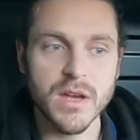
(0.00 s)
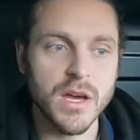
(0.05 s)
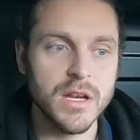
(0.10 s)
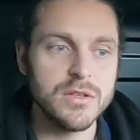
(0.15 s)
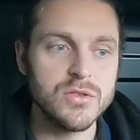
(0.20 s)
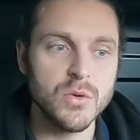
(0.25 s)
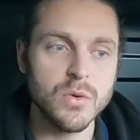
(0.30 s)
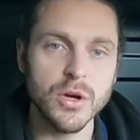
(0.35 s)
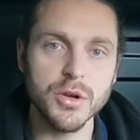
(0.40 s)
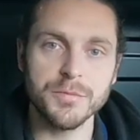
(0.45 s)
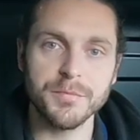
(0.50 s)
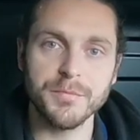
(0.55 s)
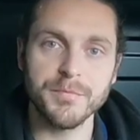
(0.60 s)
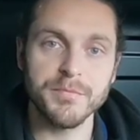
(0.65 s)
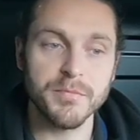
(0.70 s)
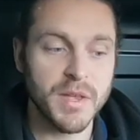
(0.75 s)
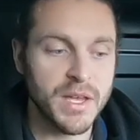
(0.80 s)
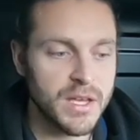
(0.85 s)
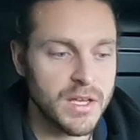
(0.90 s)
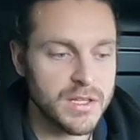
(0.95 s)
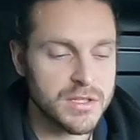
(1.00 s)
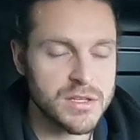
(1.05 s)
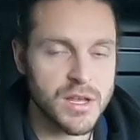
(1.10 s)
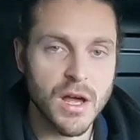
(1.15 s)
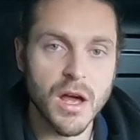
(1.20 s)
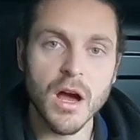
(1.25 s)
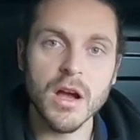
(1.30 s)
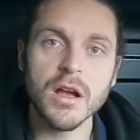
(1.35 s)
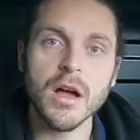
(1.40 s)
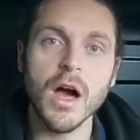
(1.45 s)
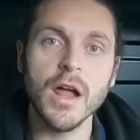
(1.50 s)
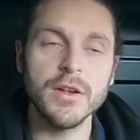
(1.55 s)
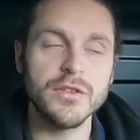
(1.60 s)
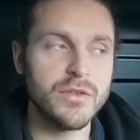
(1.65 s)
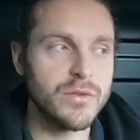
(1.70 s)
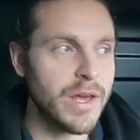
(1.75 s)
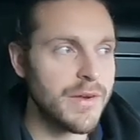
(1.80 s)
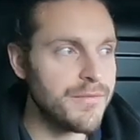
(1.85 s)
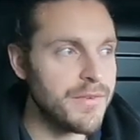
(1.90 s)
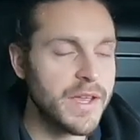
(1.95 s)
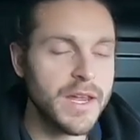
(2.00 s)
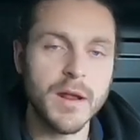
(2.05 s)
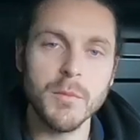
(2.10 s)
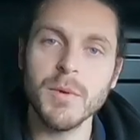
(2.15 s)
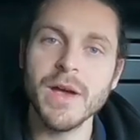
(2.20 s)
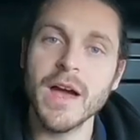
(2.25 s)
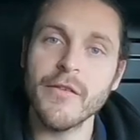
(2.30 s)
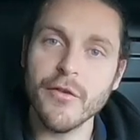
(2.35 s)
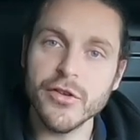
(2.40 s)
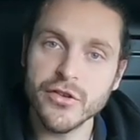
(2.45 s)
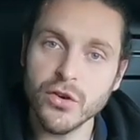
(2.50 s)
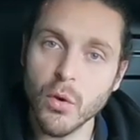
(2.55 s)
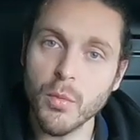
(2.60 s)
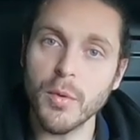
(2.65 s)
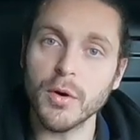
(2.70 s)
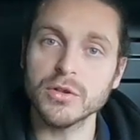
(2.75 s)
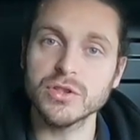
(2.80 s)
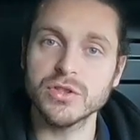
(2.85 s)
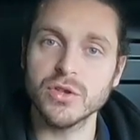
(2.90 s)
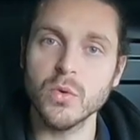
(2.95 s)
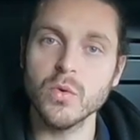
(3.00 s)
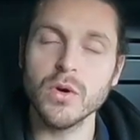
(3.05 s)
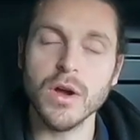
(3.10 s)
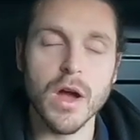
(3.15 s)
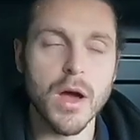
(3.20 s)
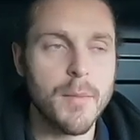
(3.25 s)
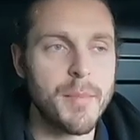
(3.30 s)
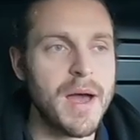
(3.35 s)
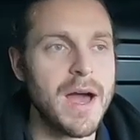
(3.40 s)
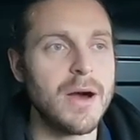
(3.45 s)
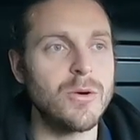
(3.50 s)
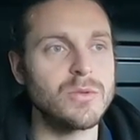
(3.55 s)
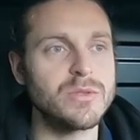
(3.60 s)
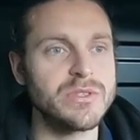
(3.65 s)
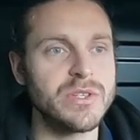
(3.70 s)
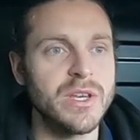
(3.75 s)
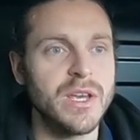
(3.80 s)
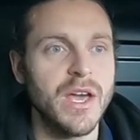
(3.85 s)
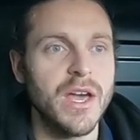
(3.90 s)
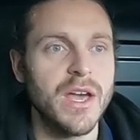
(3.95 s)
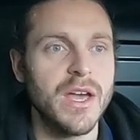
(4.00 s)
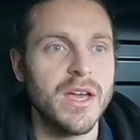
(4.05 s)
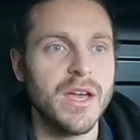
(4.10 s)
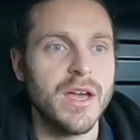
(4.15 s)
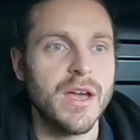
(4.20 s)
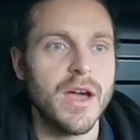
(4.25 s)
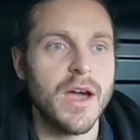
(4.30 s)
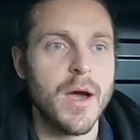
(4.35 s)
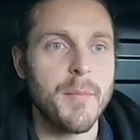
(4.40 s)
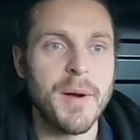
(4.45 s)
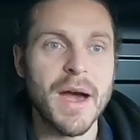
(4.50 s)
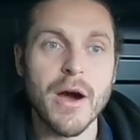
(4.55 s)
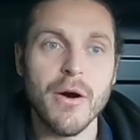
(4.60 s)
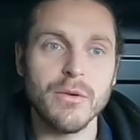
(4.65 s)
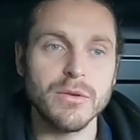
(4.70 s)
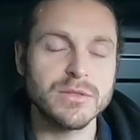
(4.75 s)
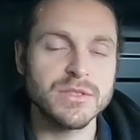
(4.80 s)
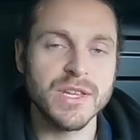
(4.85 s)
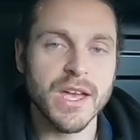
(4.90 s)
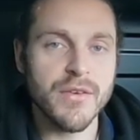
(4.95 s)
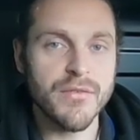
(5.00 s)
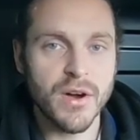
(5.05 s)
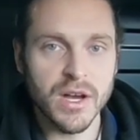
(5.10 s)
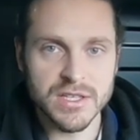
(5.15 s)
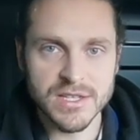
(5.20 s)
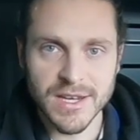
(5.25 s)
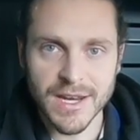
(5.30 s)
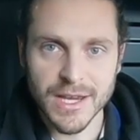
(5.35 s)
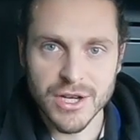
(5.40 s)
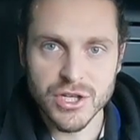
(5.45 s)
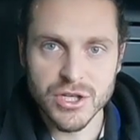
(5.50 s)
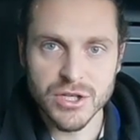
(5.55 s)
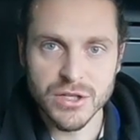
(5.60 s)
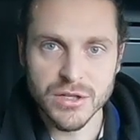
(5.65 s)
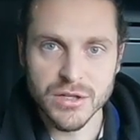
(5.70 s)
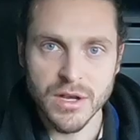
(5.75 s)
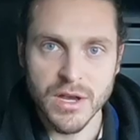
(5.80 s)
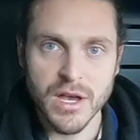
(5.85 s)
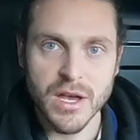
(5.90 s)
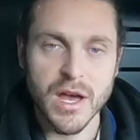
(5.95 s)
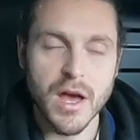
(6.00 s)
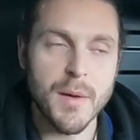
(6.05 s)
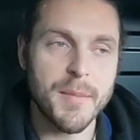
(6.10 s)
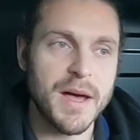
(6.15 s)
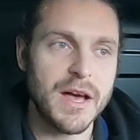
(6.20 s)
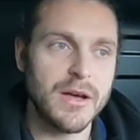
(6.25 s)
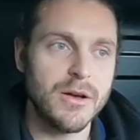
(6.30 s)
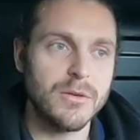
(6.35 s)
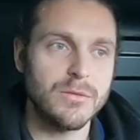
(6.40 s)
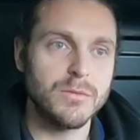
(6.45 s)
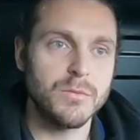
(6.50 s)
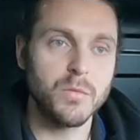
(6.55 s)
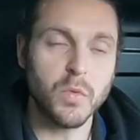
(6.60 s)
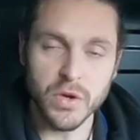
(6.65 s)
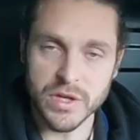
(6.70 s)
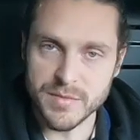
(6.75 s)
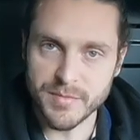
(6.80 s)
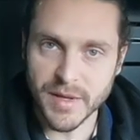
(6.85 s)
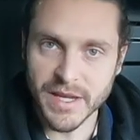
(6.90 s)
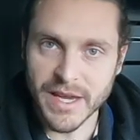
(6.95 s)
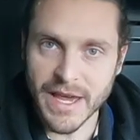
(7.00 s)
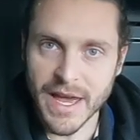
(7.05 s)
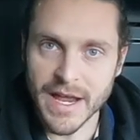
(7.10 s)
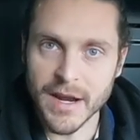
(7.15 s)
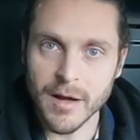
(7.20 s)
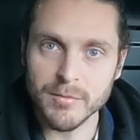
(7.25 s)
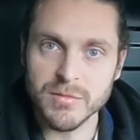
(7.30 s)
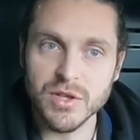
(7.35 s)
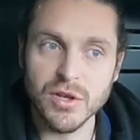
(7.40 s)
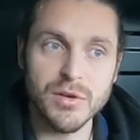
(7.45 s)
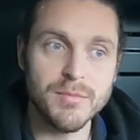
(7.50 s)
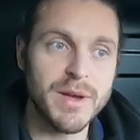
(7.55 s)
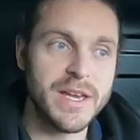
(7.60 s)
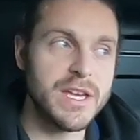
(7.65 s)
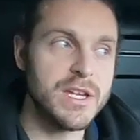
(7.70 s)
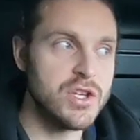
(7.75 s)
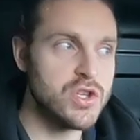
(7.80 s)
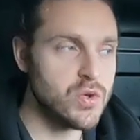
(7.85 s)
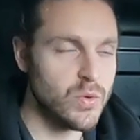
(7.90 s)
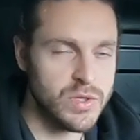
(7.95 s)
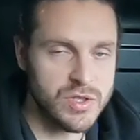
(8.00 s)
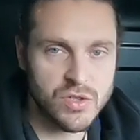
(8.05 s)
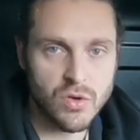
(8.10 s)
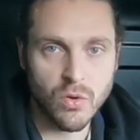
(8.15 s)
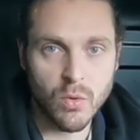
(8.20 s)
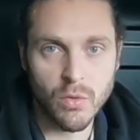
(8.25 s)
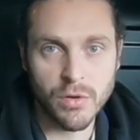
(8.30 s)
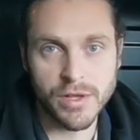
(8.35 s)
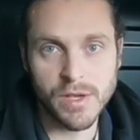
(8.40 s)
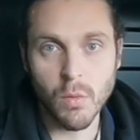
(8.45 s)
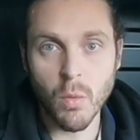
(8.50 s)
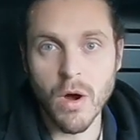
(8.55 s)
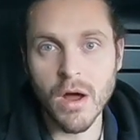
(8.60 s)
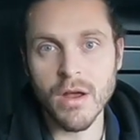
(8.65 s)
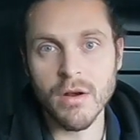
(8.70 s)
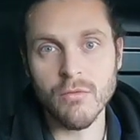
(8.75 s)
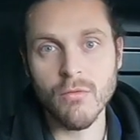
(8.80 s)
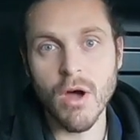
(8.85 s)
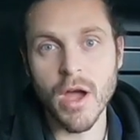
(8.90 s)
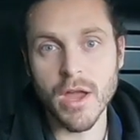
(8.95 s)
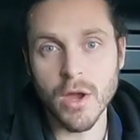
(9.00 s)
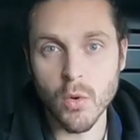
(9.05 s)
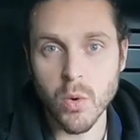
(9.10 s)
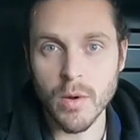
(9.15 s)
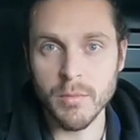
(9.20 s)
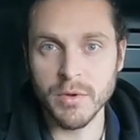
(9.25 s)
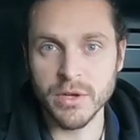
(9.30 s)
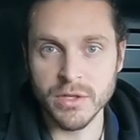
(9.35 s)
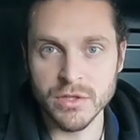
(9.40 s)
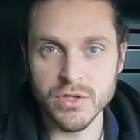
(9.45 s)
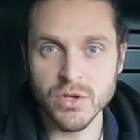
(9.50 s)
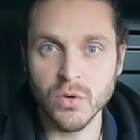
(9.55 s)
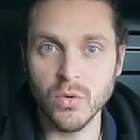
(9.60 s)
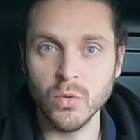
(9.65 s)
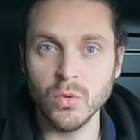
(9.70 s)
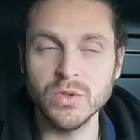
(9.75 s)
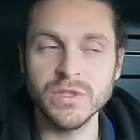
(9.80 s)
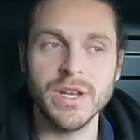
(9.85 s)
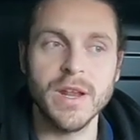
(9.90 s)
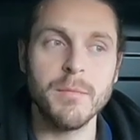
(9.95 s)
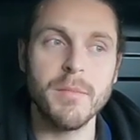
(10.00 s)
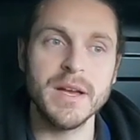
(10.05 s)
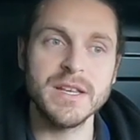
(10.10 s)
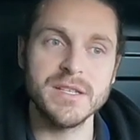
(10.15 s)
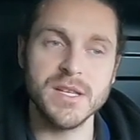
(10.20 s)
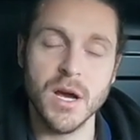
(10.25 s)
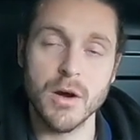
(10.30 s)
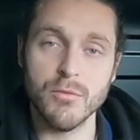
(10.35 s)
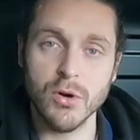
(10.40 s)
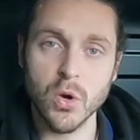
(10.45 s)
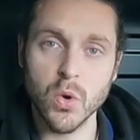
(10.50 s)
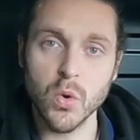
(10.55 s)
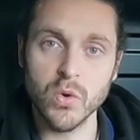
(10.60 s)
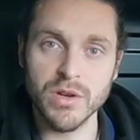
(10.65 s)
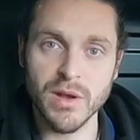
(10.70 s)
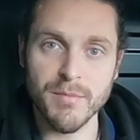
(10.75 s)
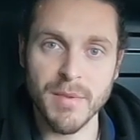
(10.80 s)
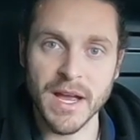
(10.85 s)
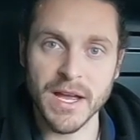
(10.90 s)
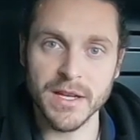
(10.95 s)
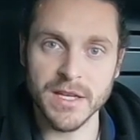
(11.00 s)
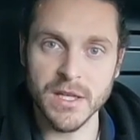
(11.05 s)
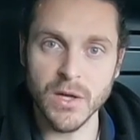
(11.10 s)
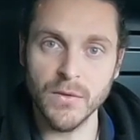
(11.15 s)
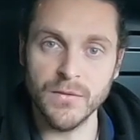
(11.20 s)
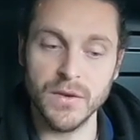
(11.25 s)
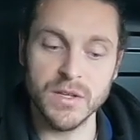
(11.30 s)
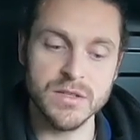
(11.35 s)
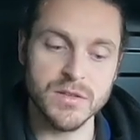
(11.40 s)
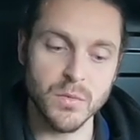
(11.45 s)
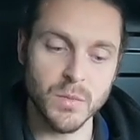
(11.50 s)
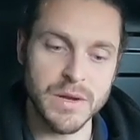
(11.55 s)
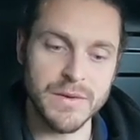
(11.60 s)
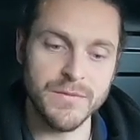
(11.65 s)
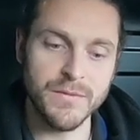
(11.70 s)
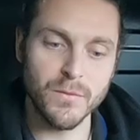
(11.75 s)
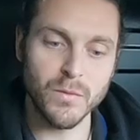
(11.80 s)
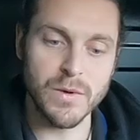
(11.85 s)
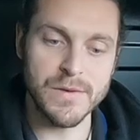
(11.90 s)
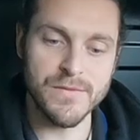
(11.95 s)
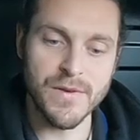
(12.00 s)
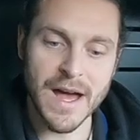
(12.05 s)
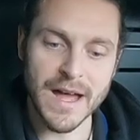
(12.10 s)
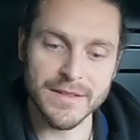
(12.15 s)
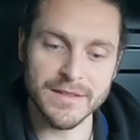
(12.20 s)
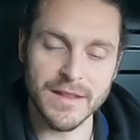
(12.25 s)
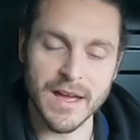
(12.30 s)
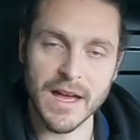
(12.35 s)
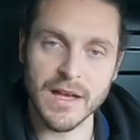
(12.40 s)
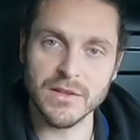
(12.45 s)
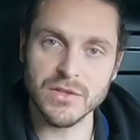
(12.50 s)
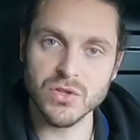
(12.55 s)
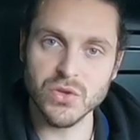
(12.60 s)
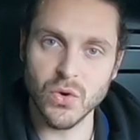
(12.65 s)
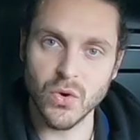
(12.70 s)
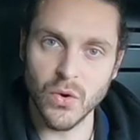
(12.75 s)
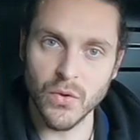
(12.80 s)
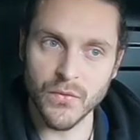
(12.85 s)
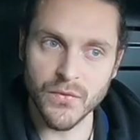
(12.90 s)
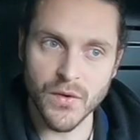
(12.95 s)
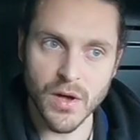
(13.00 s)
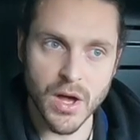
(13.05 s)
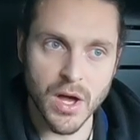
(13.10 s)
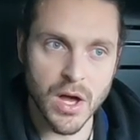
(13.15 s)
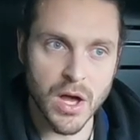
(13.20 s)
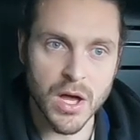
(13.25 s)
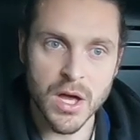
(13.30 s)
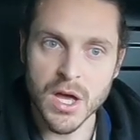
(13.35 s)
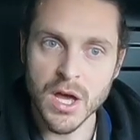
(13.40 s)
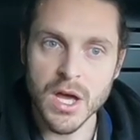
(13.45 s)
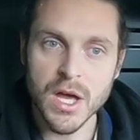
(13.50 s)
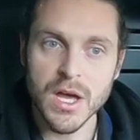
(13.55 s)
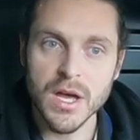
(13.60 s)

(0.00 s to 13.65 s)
and it's all good. So I kind of do that thing. And then we have a toolbox talk about safe isolation, about what he's been getting up to, making sure he's got the right equipment and tools. And then basically I record it back at the office that we've had that sort of,